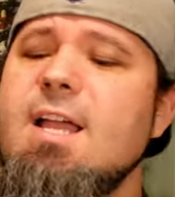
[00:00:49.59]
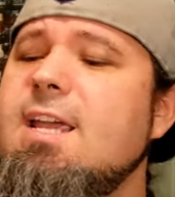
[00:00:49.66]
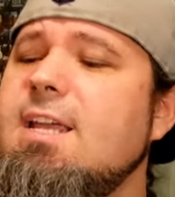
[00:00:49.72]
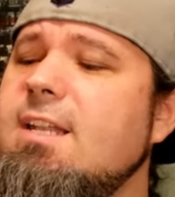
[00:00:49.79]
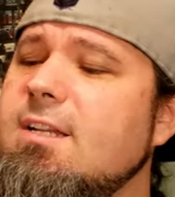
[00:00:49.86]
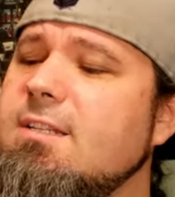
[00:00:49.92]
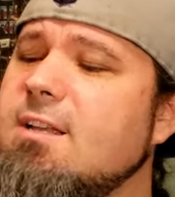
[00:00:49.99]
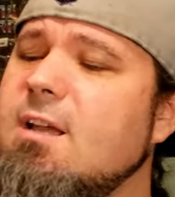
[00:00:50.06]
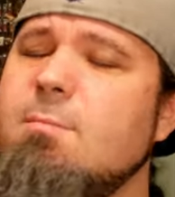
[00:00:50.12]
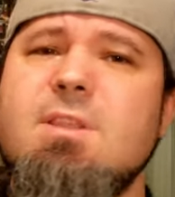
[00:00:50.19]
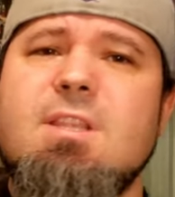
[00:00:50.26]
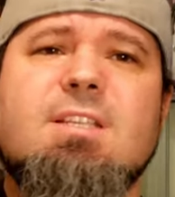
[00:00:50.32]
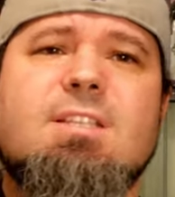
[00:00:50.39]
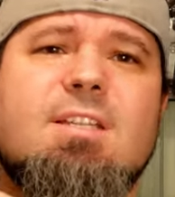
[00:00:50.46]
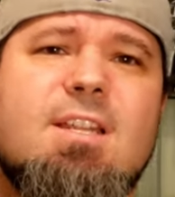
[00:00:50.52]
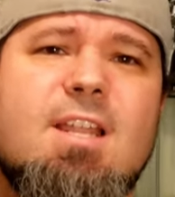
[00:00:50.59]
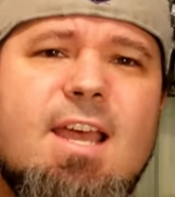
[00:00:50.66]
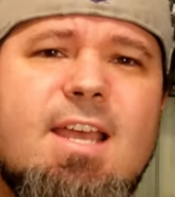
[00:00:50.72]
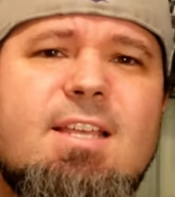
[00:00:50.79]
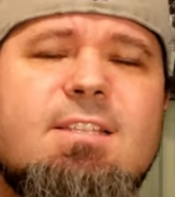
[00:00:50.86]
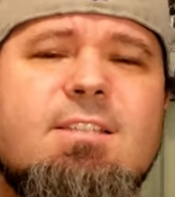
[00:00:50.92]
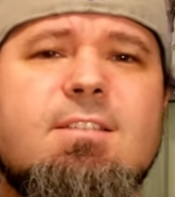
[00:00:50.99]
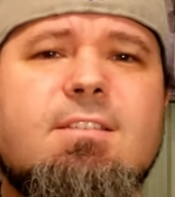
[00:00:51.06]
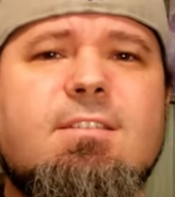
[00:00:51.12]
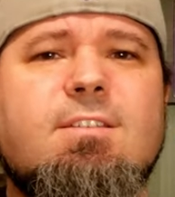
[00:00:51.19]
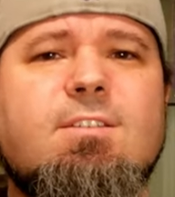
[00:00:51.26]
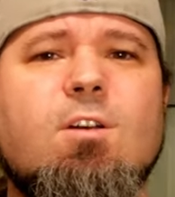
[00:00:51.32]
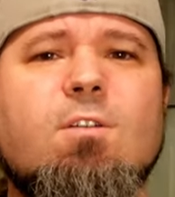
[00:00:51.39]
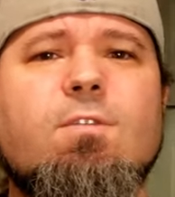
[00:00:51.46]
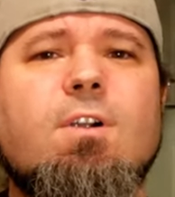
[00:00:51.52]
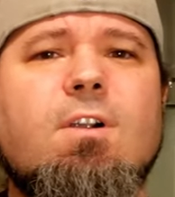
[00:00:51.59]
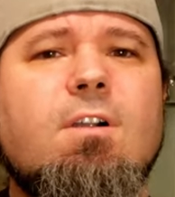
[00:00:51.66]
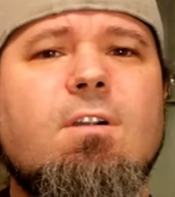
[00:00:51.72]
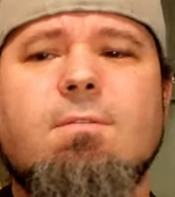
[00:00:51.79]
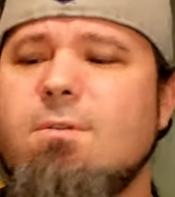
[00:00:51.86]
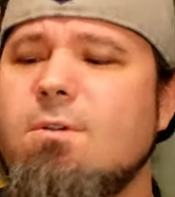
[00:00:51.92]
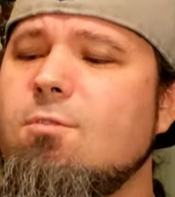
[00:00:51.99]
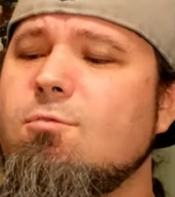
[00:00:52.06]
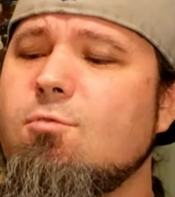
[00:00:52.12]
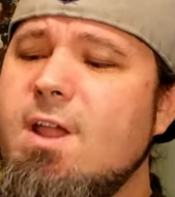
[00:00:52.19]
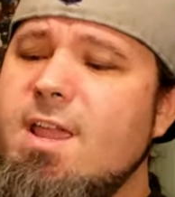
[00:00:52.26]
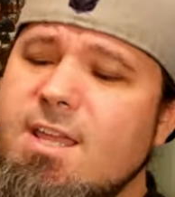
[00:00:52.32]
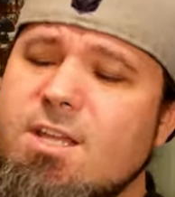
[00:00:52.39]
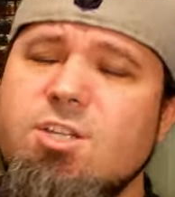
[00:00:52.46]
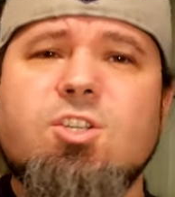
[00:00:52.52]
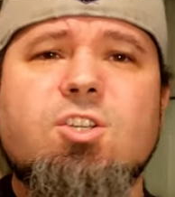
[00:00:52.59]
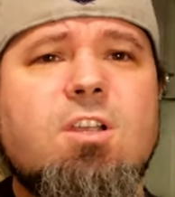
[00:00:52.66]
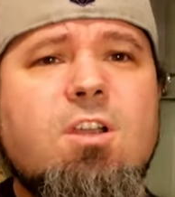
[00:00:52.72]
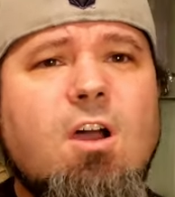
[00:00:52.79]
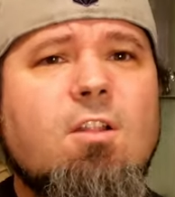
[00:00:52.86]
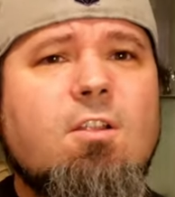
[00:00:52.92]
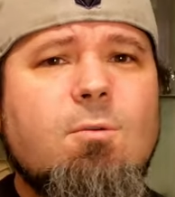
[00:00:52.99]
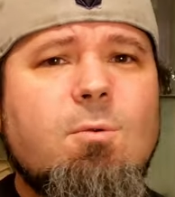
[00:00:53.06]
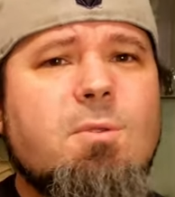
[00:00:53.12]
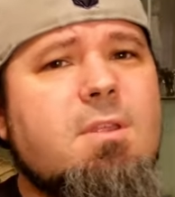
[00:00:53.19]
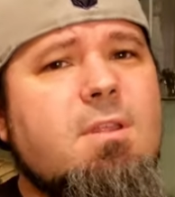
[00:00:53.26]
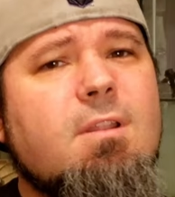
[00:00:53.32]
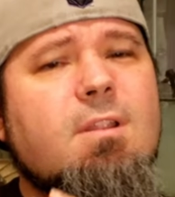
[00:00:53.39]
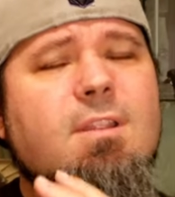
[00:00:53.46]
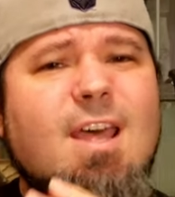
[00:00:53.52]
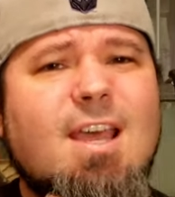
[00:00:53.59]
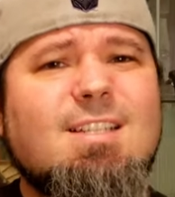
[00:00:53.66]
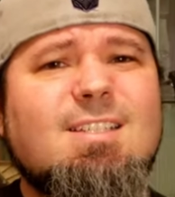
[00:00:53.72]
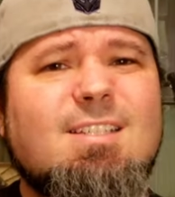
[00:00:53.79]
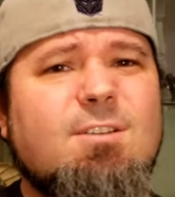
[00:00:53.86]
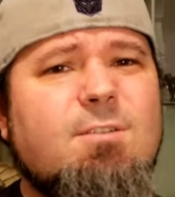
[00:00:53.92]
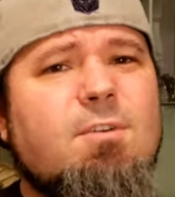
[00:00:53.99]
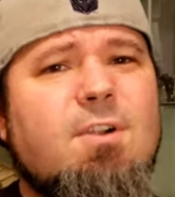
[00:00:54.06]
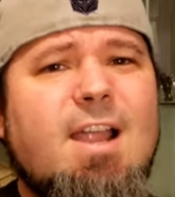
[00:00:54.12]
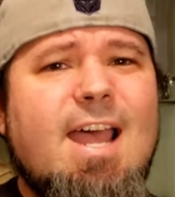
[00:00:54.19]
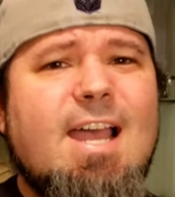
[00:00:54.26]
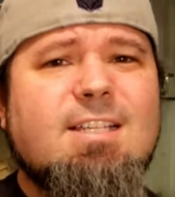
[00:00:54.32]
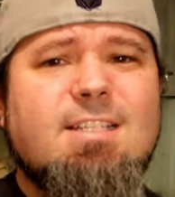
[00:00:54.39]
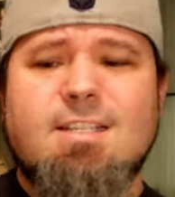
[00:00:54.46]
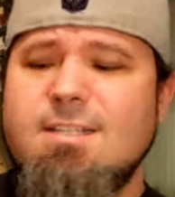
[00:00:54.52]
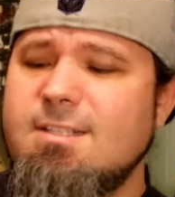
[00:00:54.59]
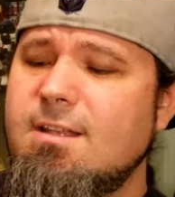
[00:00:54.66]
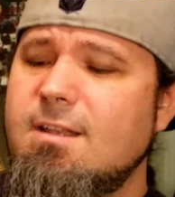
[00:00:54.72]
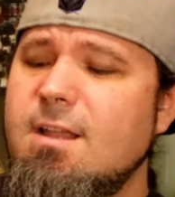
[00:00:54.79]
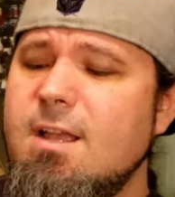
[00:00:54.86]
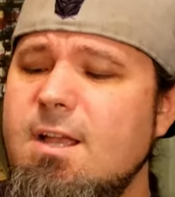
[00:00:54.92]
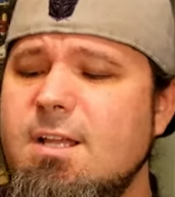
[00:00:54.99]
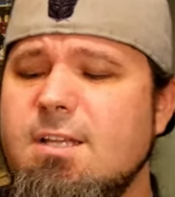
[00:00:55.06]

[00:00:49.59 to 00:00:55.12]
He does come in this nice silver grayish color with a nice silver accents and